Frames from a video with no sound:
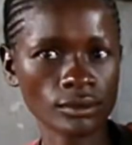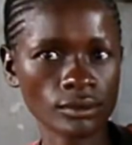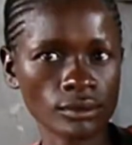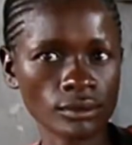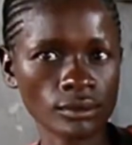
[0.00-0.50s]

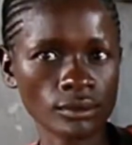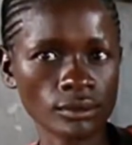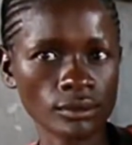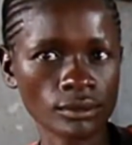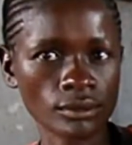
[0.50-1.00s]

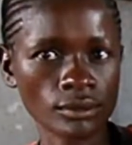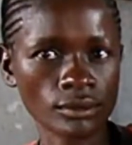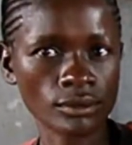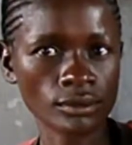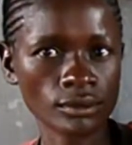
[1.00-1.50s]

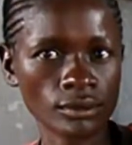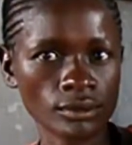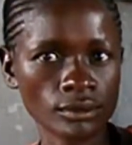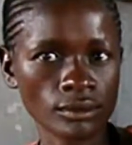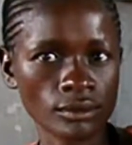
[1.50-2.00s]

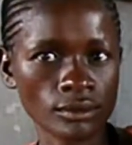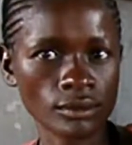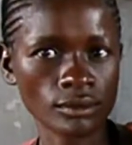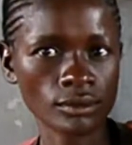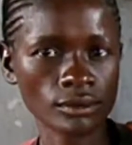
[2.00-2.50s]

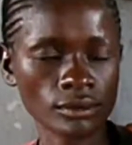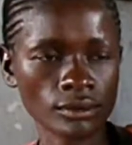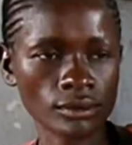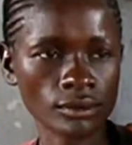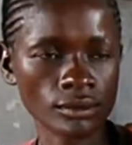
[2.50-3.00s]

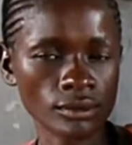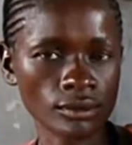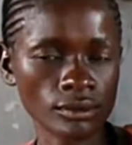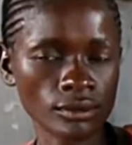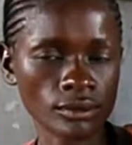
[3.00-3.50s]

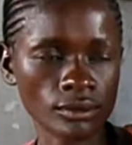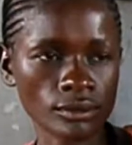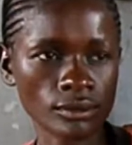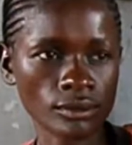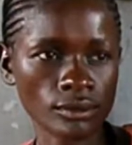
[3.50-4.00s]

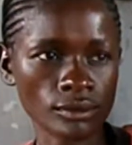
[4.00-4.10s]
(silent)